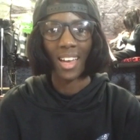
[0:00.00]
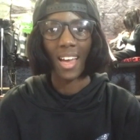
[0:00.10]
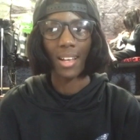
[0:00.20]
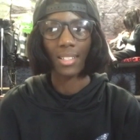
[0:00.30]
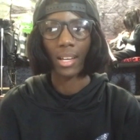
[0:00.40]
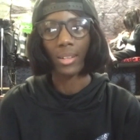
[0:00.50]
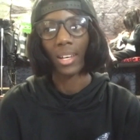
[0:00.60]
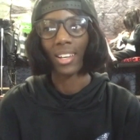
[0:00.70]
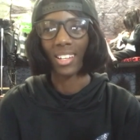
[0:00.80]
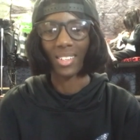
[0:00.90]
And he was like,
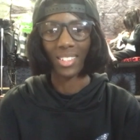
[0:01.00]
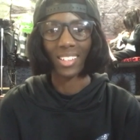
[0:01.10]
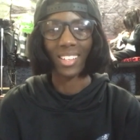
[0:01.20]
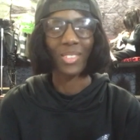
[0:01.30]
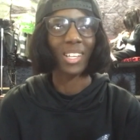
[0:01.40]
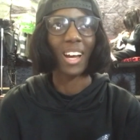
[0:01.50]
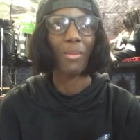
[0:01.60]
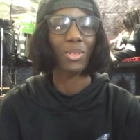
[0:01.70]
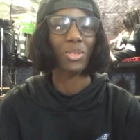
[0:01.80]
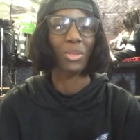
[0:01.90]
okay. And I was like, he was like, how
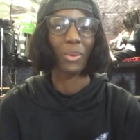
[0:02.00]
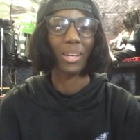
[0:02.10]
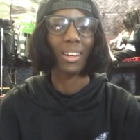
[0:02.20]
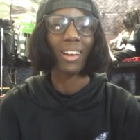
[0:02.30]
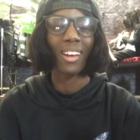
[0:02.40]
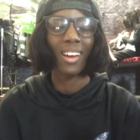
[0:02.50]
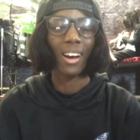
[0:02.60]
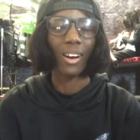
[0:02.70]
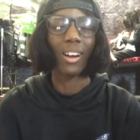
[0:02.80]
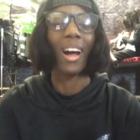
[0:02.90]
much was the wig?
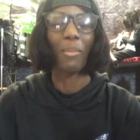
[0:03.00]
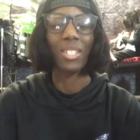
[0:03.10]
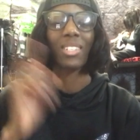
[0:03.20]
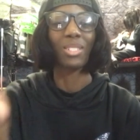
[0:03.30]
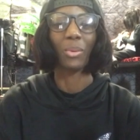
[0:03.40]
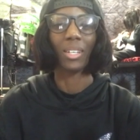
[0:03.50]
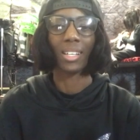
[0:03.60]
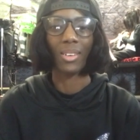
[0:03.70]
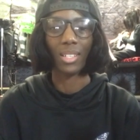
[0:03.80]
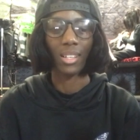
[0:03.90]
Or how much is the wig?
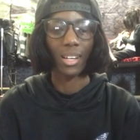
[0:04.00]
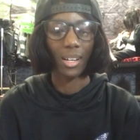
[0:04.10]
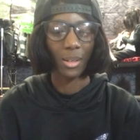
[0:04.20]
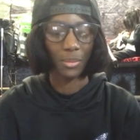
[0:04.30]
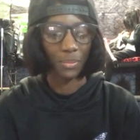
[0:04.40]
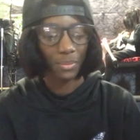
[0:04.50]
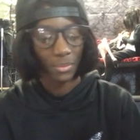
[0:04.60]
And I was like, um,